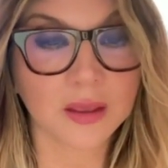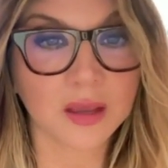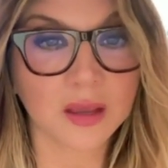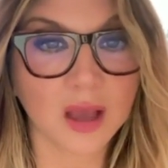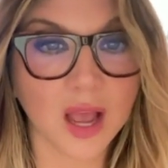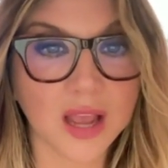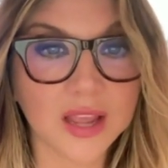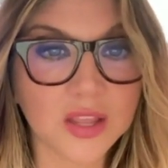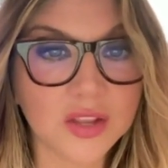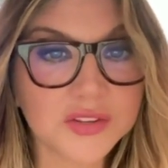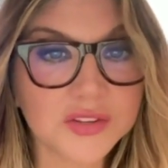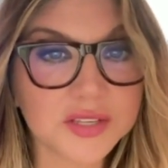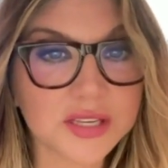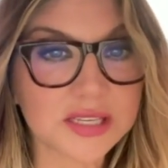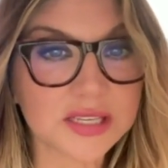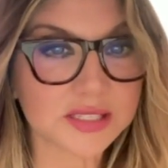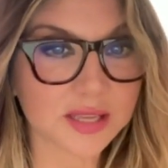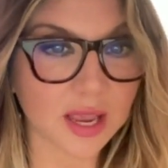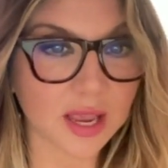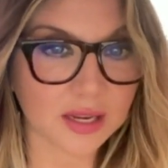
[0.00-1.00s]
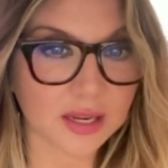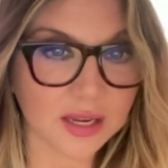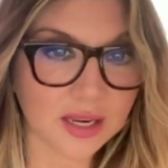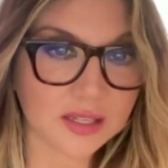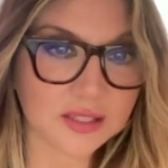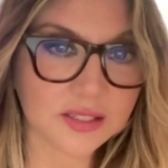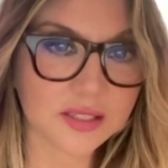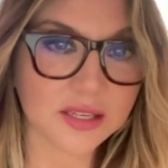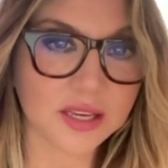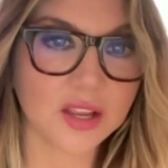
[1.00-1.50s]
I use these
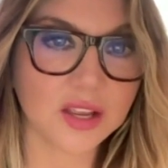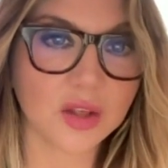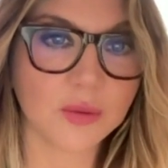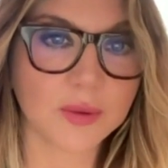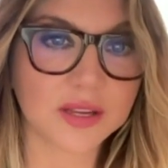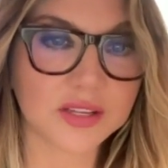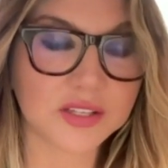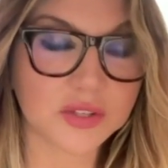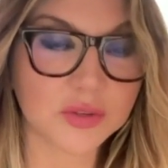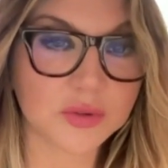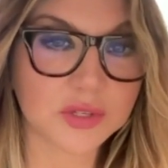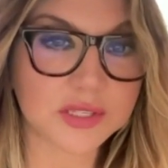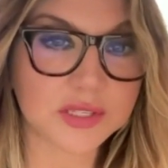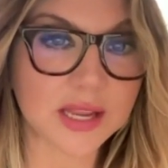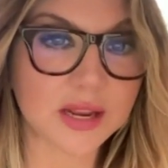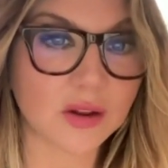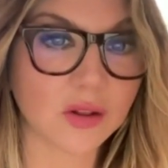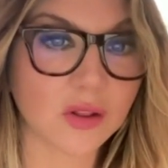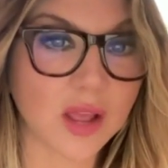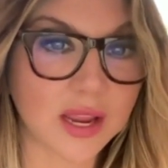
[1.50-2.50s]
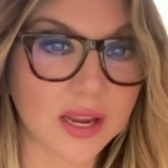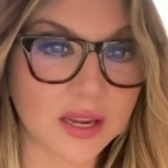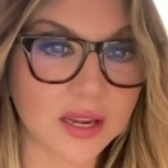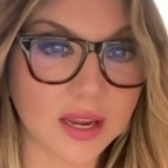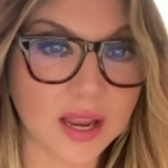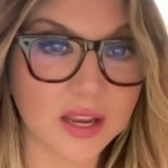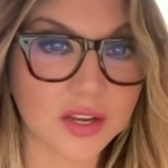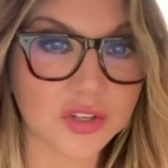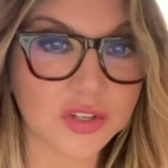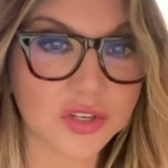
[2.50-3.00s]
techniques to heal my suicidal
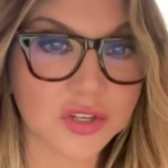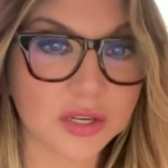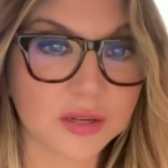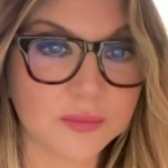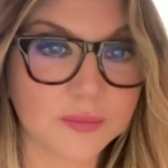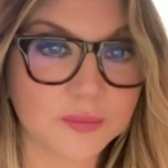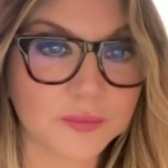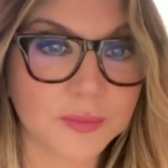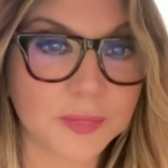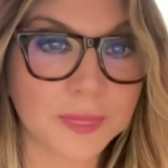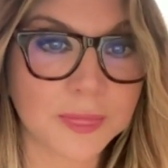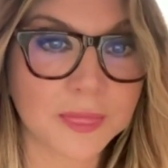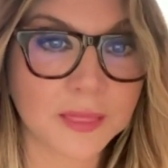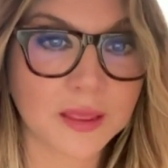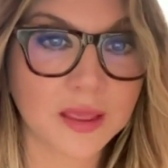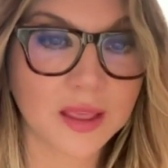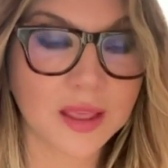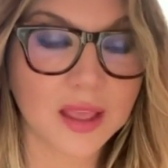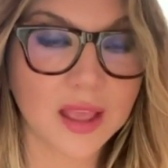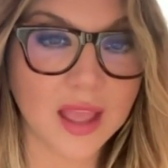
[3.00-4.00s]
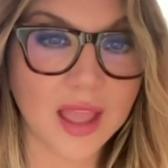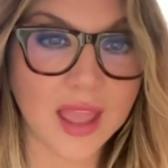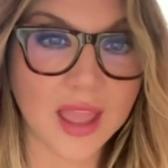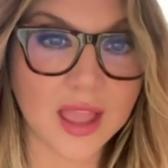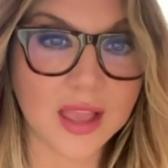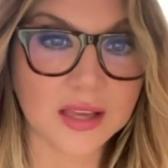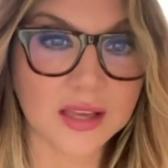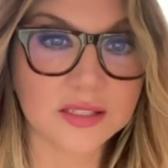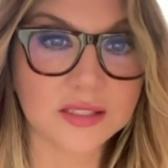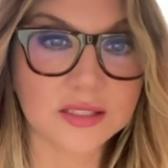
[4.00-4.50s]
ideation,
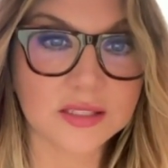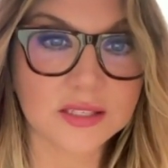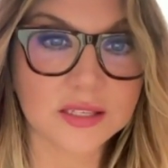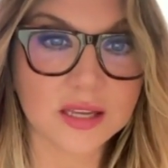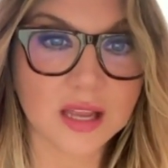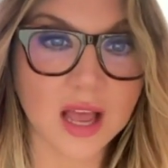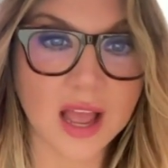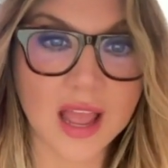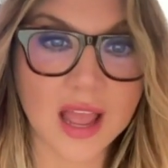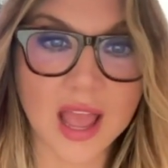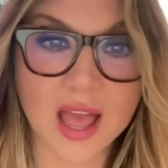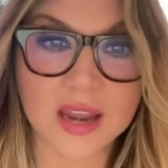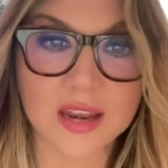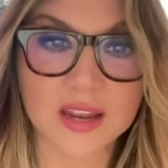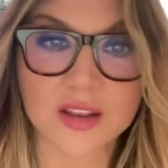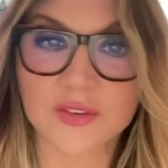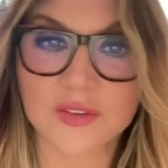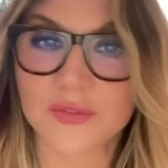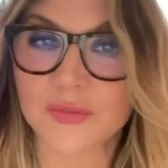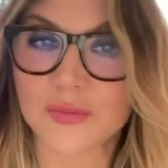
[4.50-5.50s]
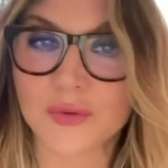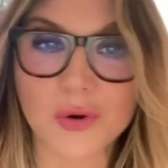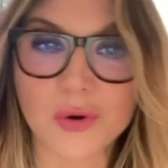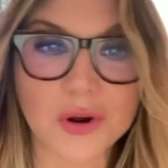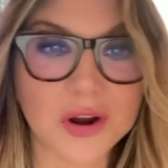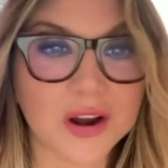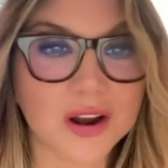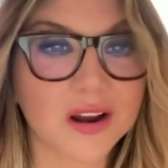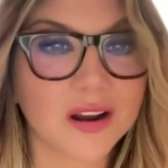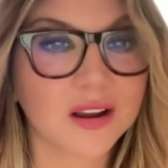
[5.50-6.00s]
and I had it
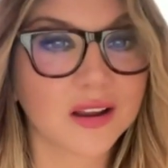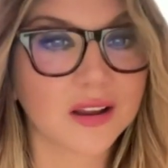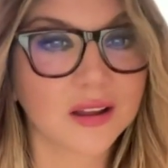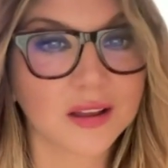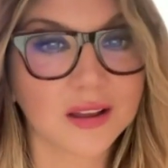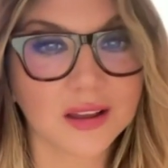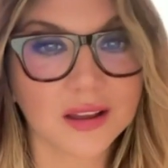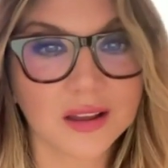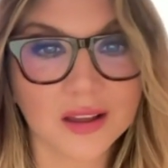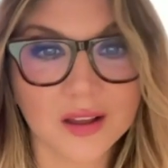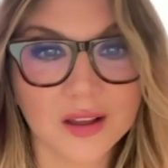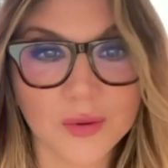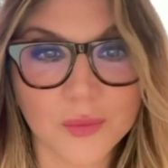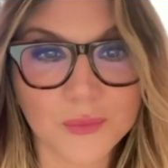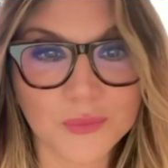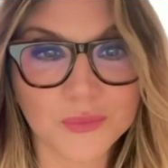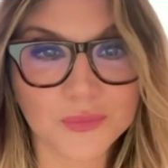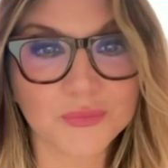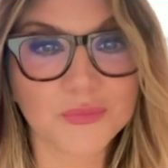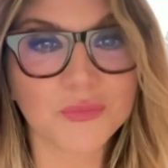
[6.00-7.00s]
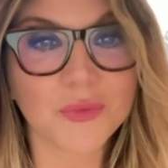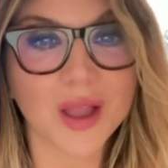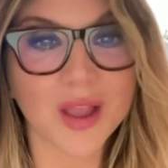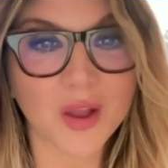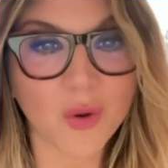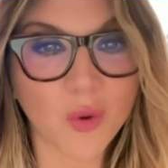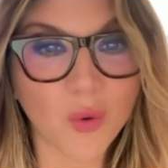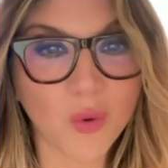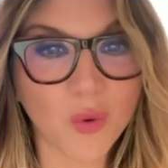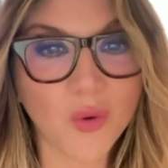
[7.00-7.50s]
for my
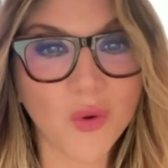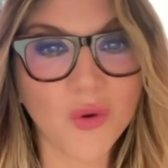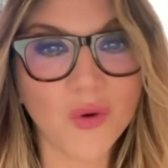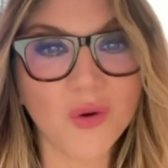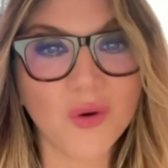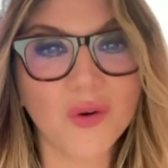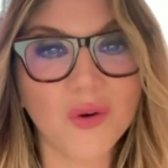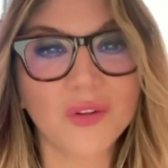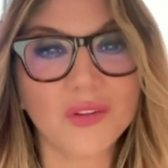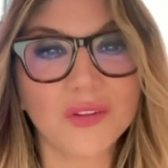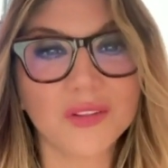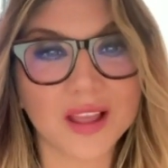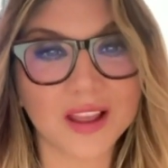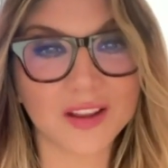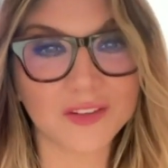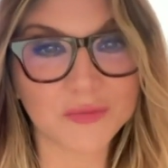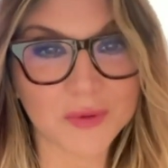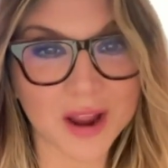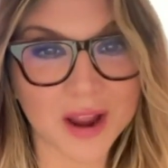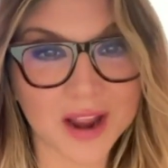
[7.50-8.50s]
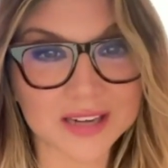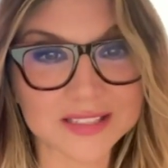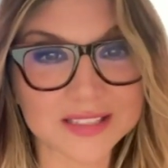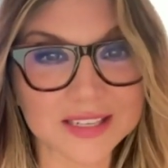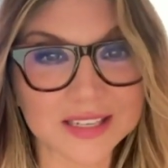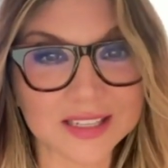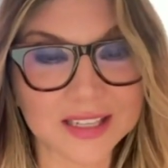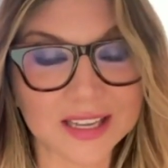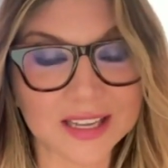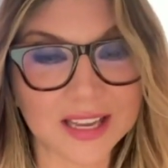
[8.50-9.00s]
whole life
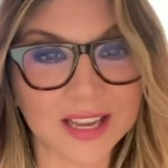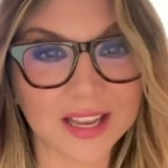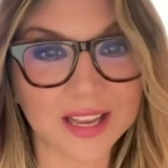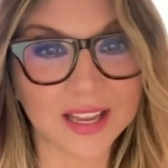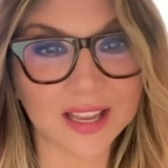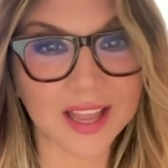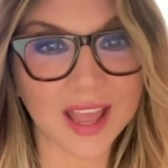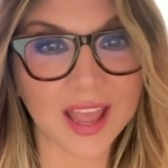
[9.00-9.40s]
practically.